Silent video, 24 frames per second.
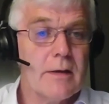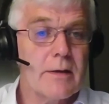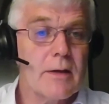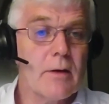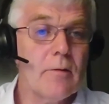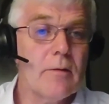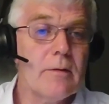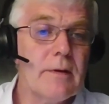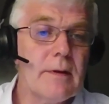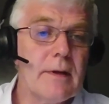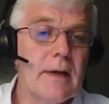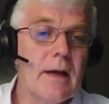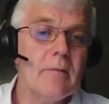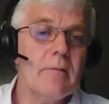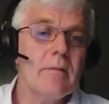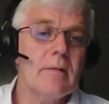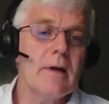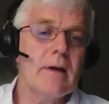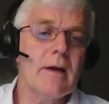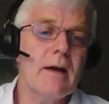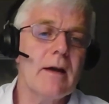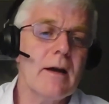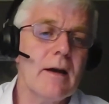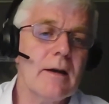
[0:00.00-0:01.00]
So, yeah,
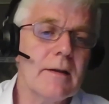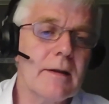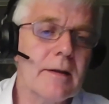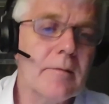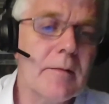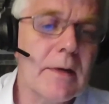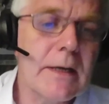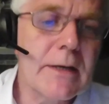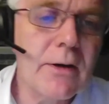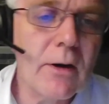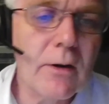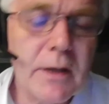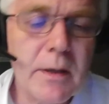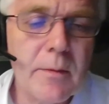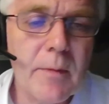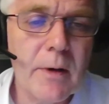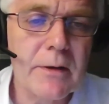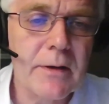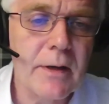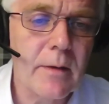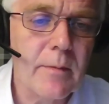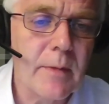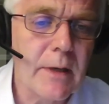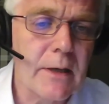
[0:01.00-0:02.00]
I think we talked
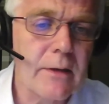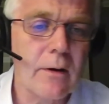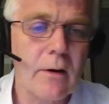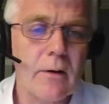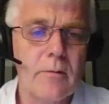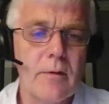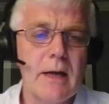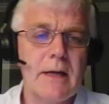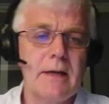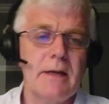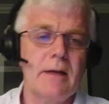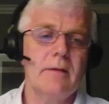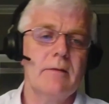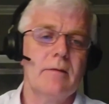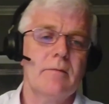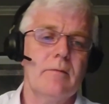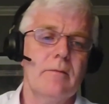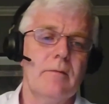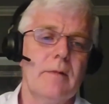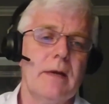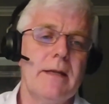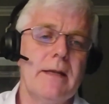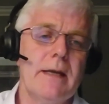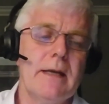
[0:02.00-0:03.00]
about it a bit already.
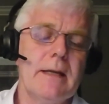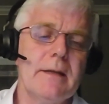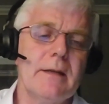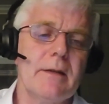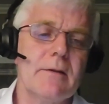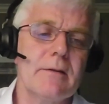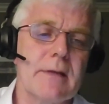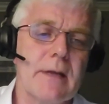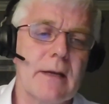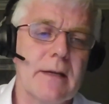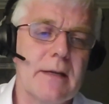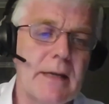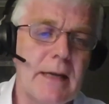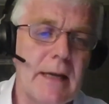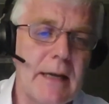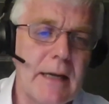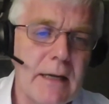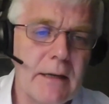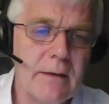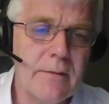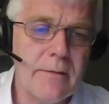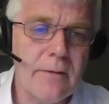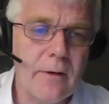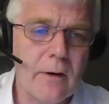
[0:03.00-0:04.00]
We think there's a
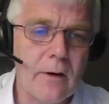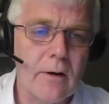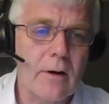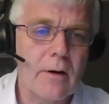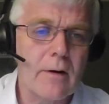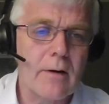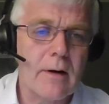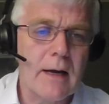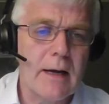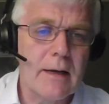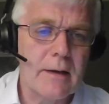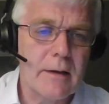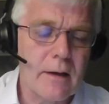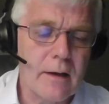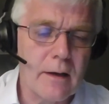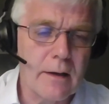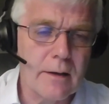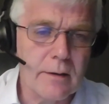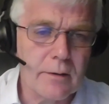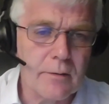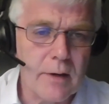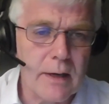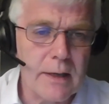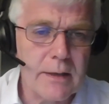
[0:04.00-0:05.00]
need for and
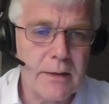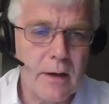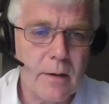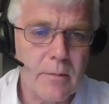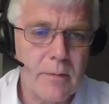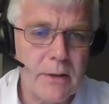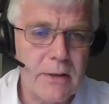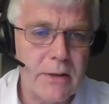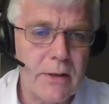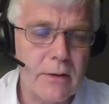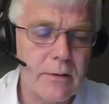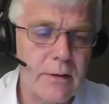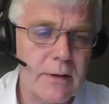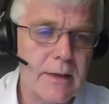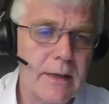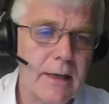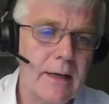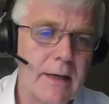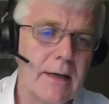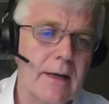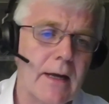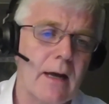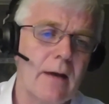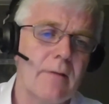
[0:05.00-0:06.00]
a great
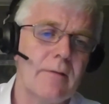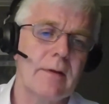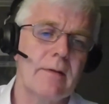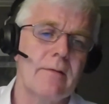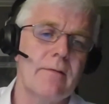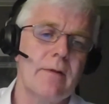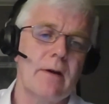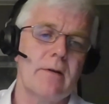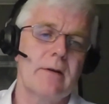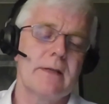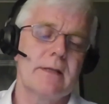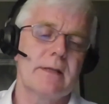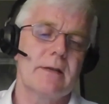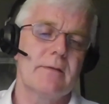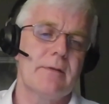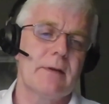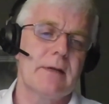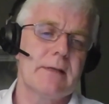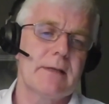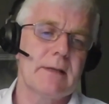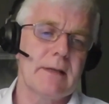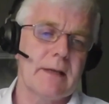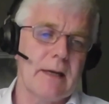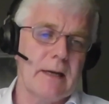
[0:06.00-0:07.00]
opportunity in having very
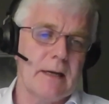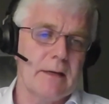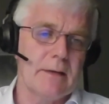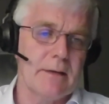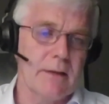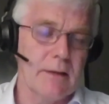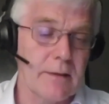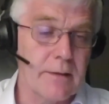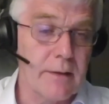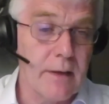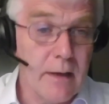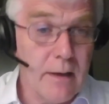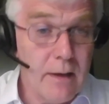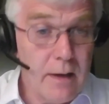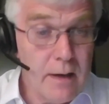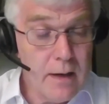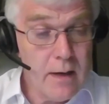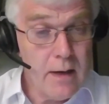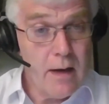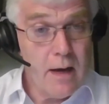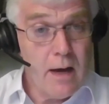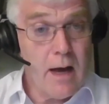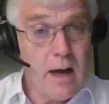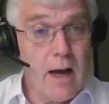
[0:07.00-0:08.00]
sophisticated
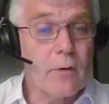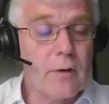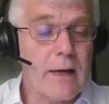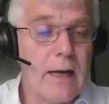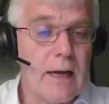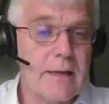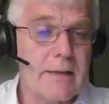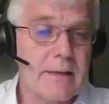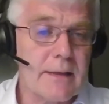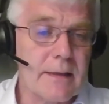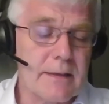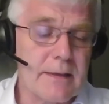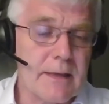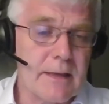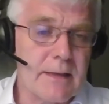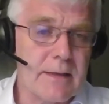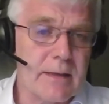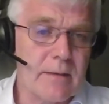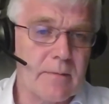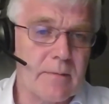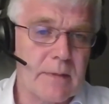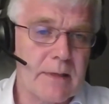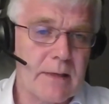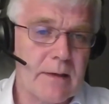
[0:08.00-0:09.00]
forecasting
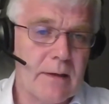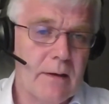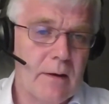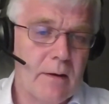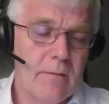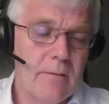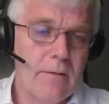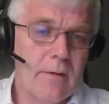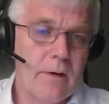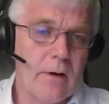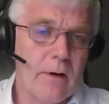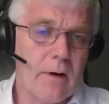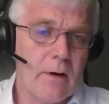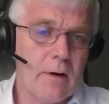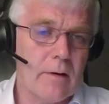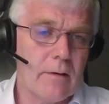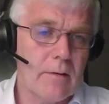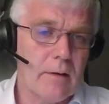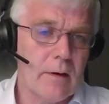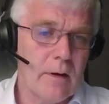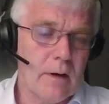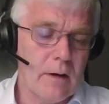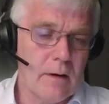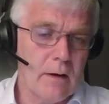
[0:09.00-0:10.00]
systems
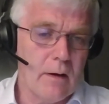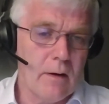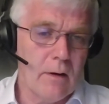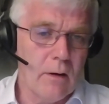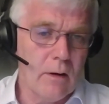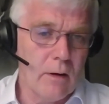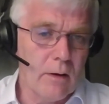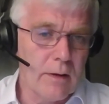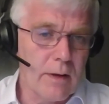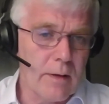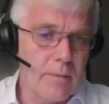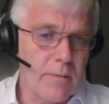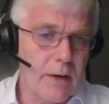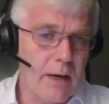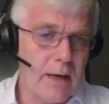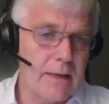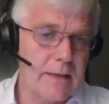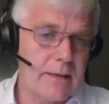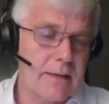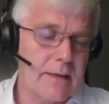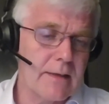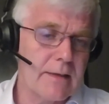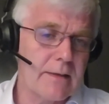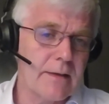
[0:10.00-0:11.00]
for all the
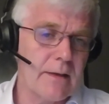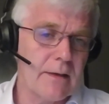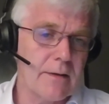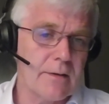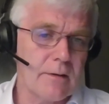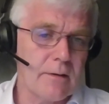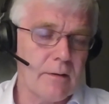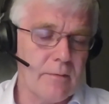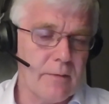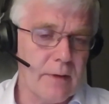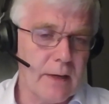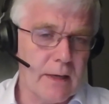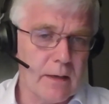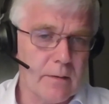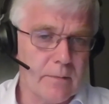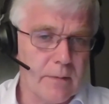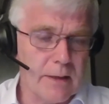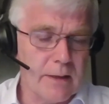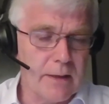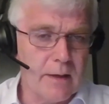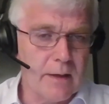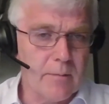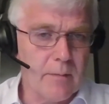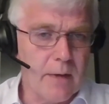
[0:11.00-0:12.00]
prices that are
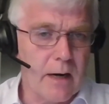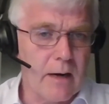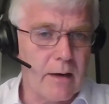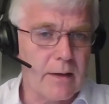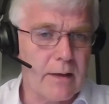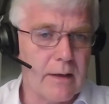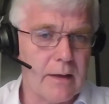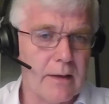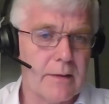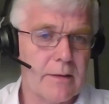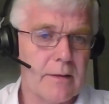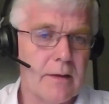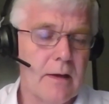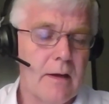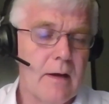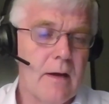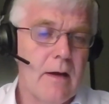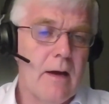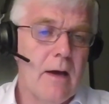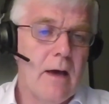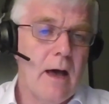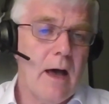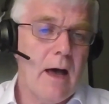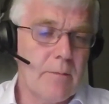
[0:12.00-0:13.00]
available in a market,
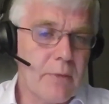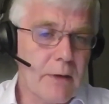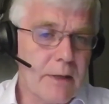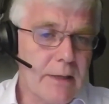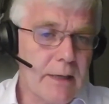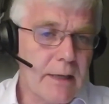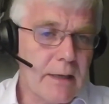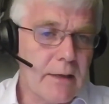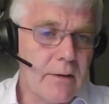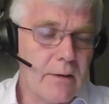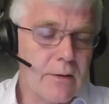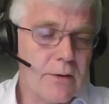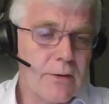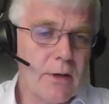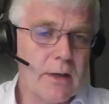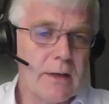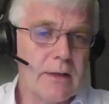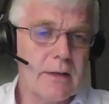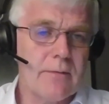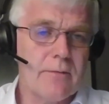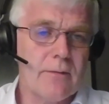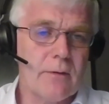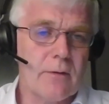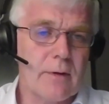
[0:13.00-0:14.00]
in particular
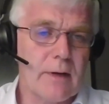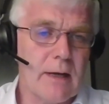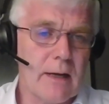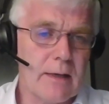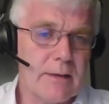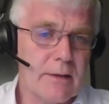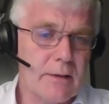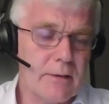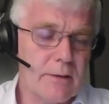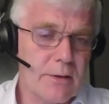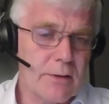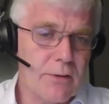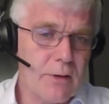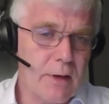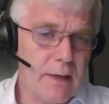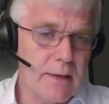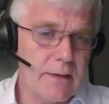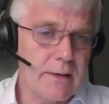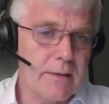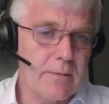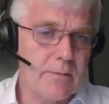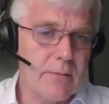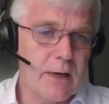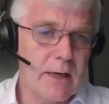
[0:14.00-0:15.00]
trying to forecast
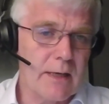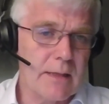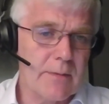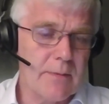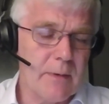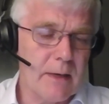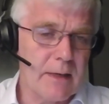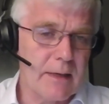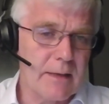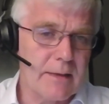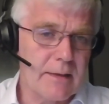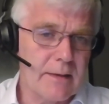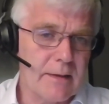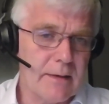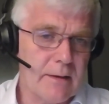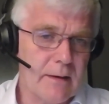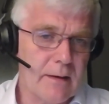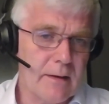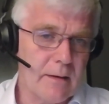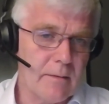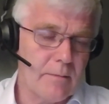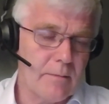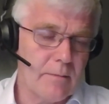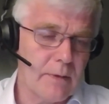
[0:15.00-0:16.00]
constraints and price spikes,
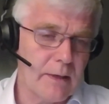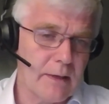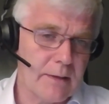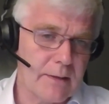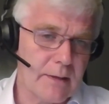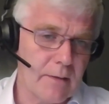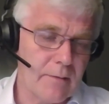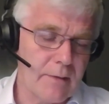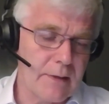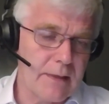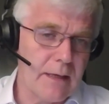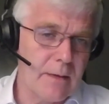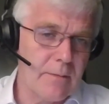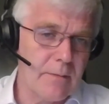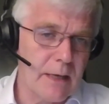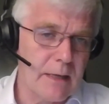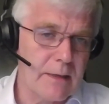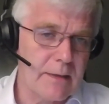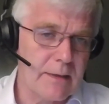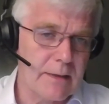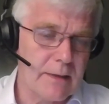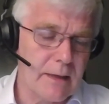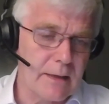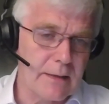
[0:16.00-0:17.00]
because obviously in
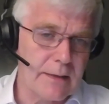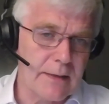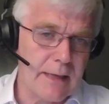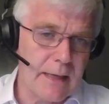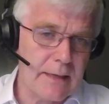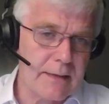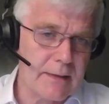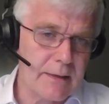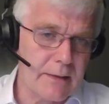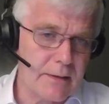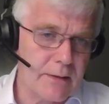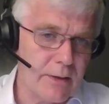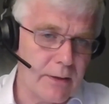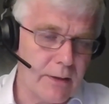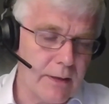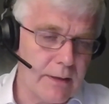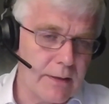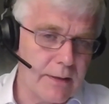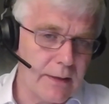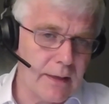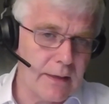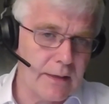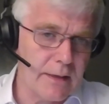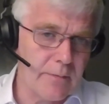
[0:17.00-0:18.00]
places like Texas, you
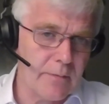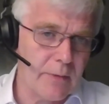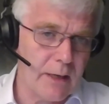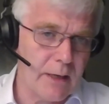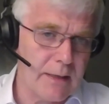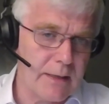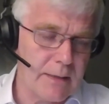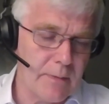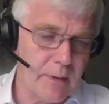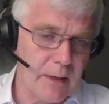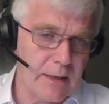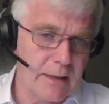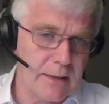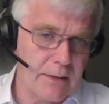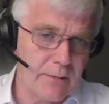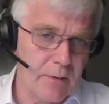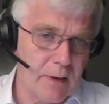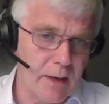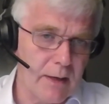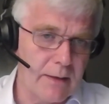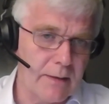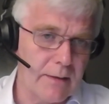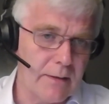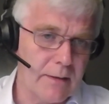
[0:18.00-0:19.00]
need to get the price spikes
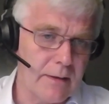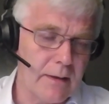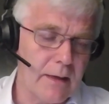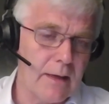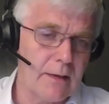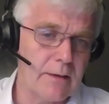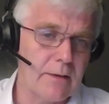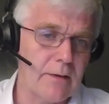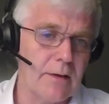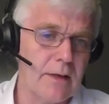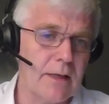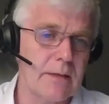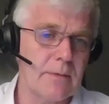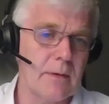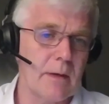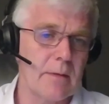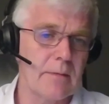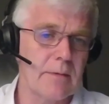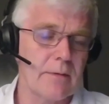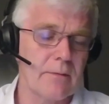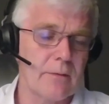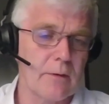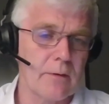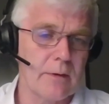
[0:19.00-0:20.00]
right and you need to be
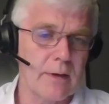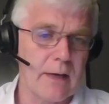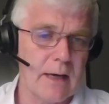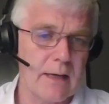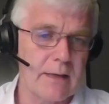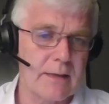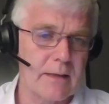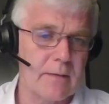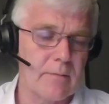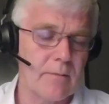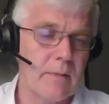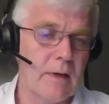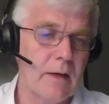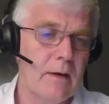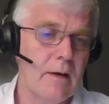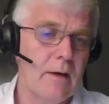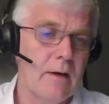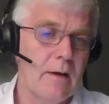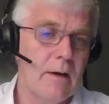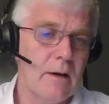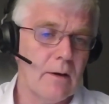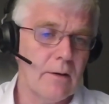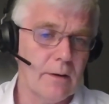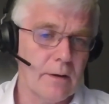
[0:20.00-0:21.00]
able to forecast them,
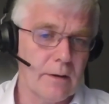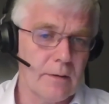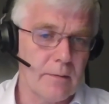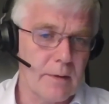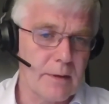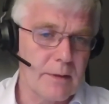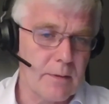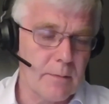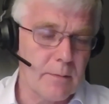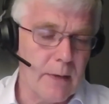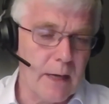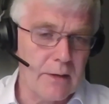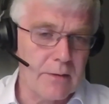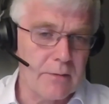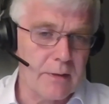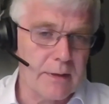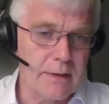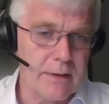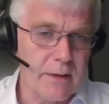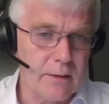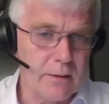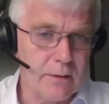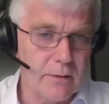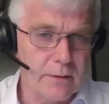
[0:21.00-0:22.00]
or otherwise your battery
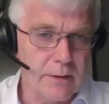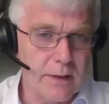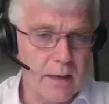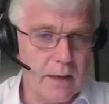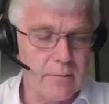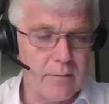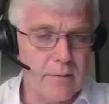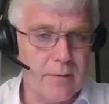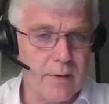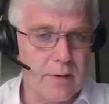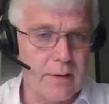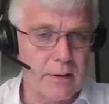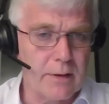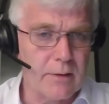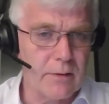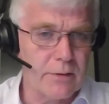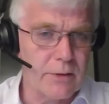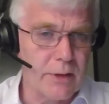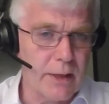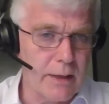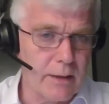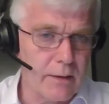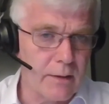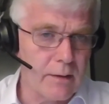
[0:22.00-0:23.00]
is not going to have a very
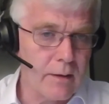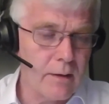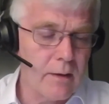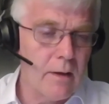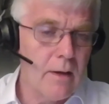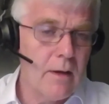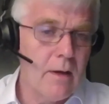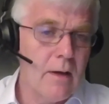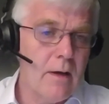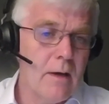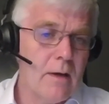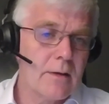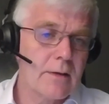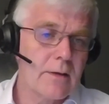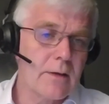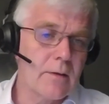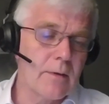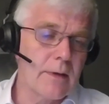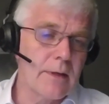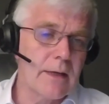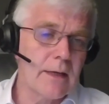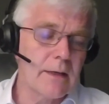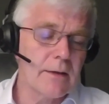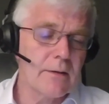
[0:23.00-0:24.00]
good year. So
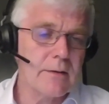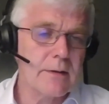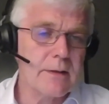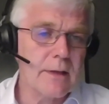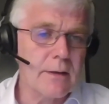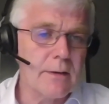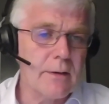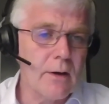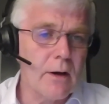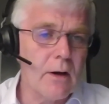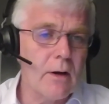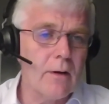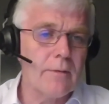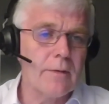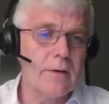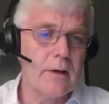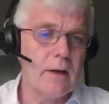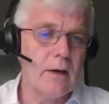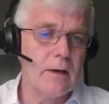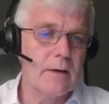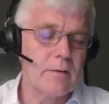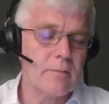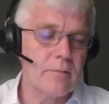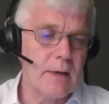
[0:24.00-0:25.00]
we think there's an awful
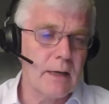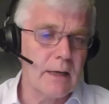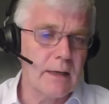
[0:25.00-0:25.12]
lot of